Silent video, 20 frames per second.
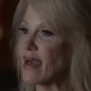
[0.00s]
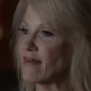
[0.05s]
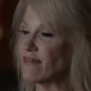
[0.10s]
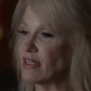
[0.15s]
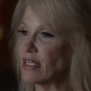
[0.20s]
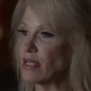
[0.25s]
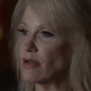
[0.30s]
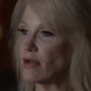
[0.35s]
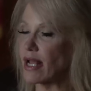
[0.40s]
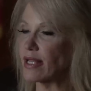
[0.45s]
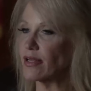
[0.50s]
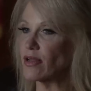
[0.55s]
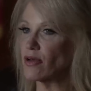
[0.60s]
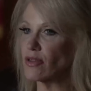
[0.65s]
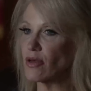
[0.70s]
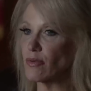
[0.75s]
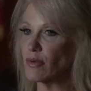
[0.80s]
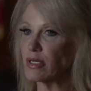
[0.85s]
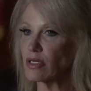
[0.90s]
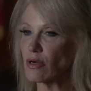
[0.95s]
know? that video, and I
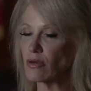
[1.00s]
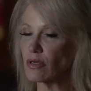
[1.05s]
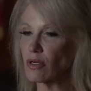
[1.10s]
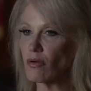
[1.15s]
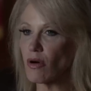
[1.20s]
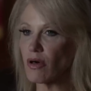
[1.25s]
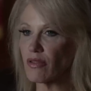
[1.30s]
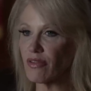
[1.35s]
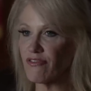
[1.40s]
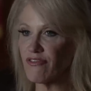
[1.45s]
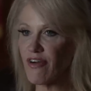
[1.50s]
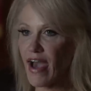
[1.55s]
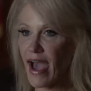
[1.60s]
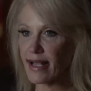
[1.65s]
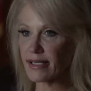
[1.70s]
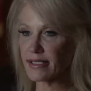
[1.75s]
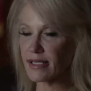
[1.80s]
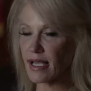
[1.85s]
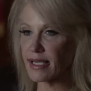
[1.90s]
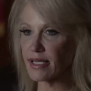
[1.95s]
know that we don't know all the
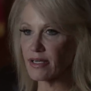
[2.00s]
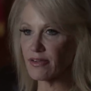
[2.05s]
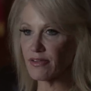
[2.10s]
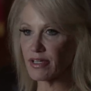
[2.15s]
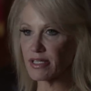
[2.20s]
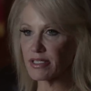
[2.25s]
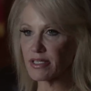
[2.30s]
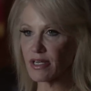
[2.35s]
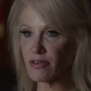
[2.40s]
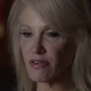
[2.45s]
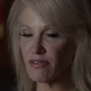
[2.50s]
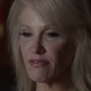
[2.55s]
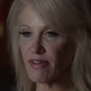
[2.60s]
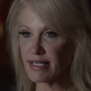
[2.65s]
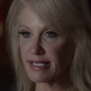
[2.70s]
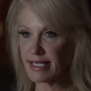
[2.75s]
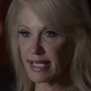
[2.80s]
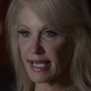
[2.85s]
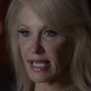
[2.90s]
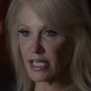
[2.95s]
facts. I yeah. hear that it's under
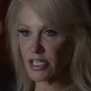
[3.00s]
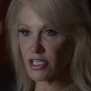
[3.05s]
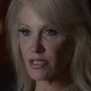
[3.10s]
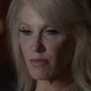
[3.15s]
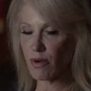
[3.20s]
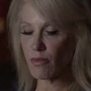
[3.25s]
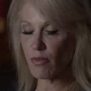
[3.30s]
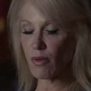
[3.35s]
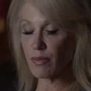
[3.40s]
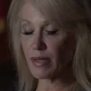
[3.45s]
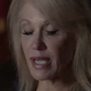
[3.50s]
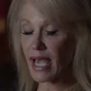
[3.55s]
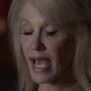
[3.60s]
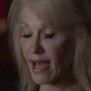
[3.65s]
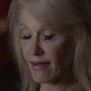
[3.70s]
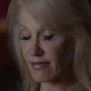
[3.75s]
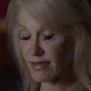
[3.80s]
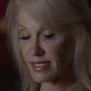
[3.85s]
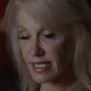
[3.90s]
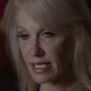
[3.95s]
investigation, but what we
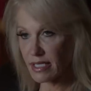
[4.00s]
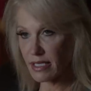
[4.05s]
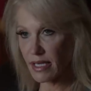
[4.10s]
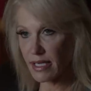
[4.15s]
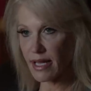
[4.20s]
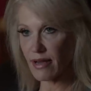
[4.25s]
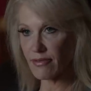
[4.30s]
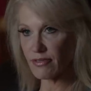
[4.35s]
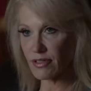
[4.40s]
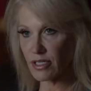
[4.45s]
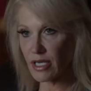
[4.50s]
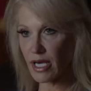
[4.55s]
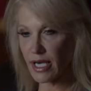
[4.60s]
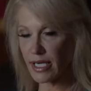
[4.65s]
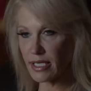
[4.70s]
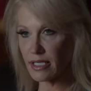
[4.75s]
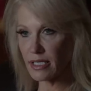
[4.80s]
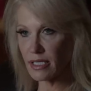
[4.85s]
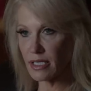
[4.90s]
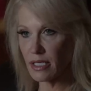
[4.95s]
have seen night after
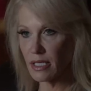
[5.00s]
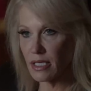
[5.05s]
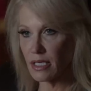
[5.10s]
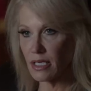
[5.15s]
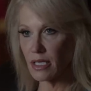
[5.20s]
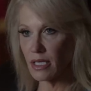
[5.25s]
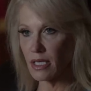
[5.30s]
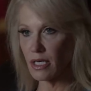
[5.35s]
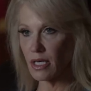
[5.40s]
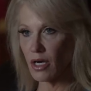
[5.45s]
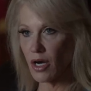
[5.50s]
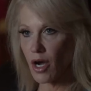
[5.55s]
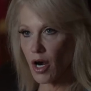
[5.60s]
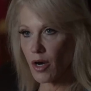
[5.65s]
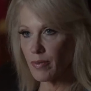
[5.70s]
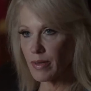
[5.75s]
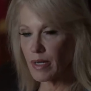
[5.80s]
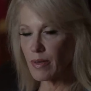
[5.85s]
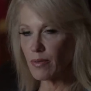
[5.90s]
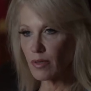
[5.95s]
night
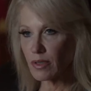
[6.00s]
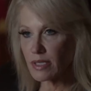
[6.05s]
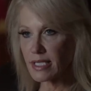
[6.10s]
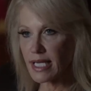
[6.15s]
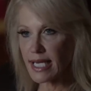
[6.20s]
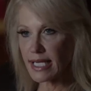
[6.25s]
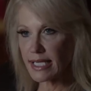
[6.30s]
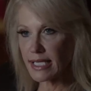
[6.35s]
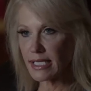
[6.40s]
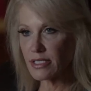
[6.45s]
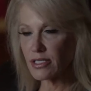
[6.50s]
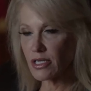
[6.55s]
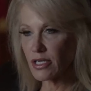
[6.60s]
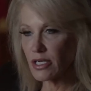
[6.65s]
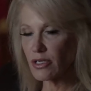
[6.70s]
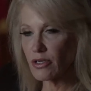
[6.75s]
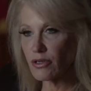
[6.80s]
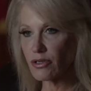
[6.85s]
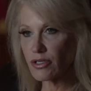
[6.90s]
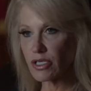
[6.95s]
are people taking to
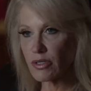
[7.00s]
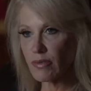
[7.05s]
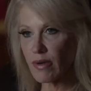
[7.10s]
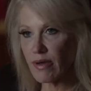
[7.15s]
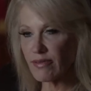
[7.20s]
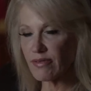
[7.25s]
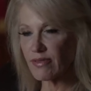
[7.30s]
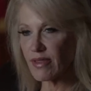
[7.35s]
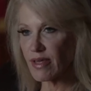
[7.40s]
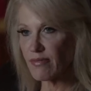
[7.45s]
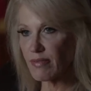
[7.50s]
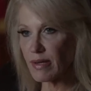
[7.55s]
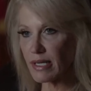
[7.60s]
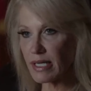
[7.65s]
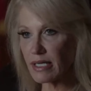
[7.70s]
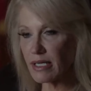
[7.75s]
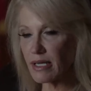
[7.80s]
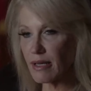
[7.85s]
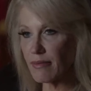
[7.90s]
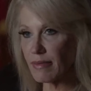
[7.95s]
Kenosha the way they've been in